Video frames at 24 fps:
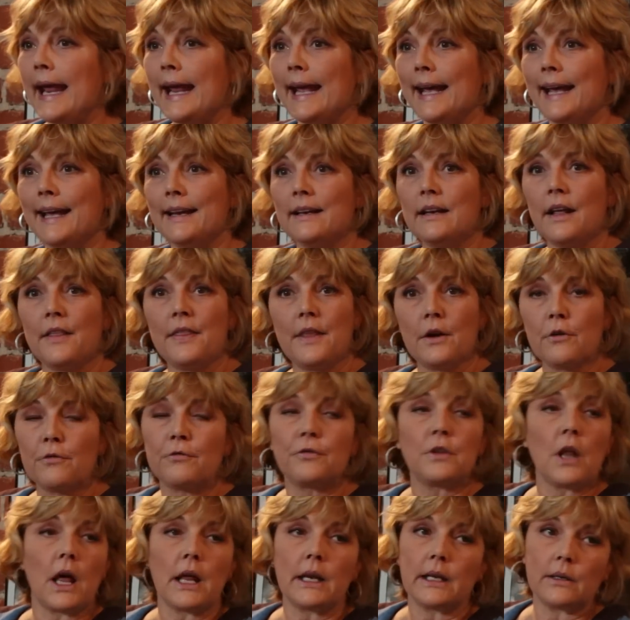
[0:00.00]
And they're
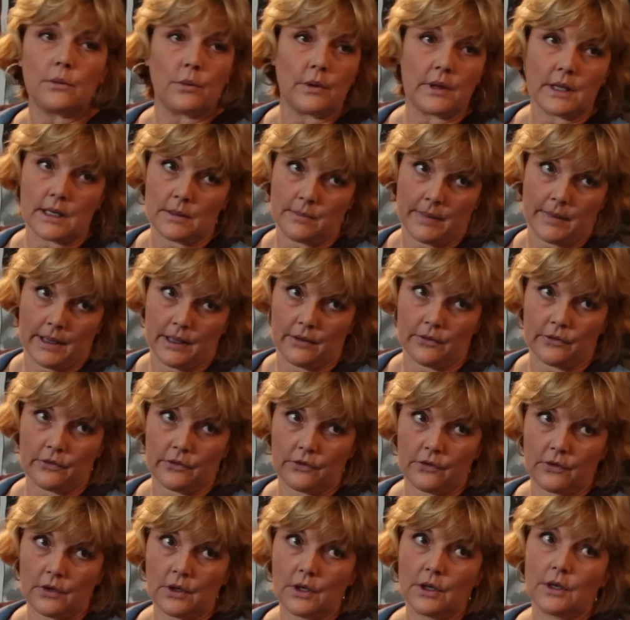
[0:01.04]
flooded with
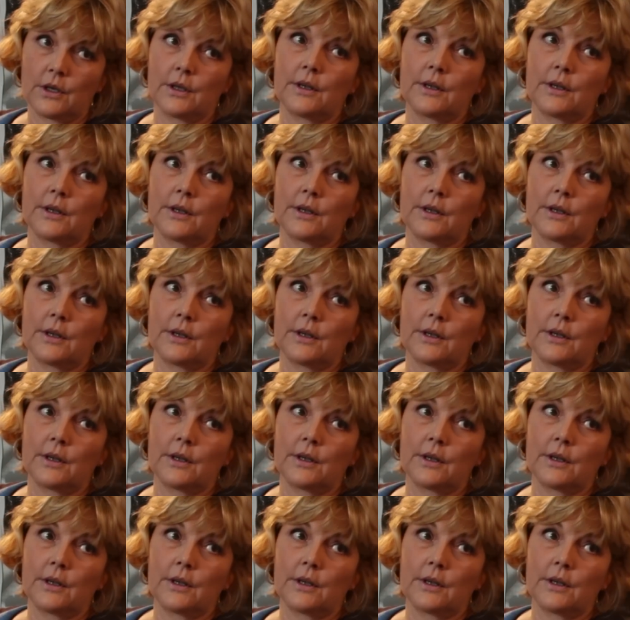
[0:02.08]
emails.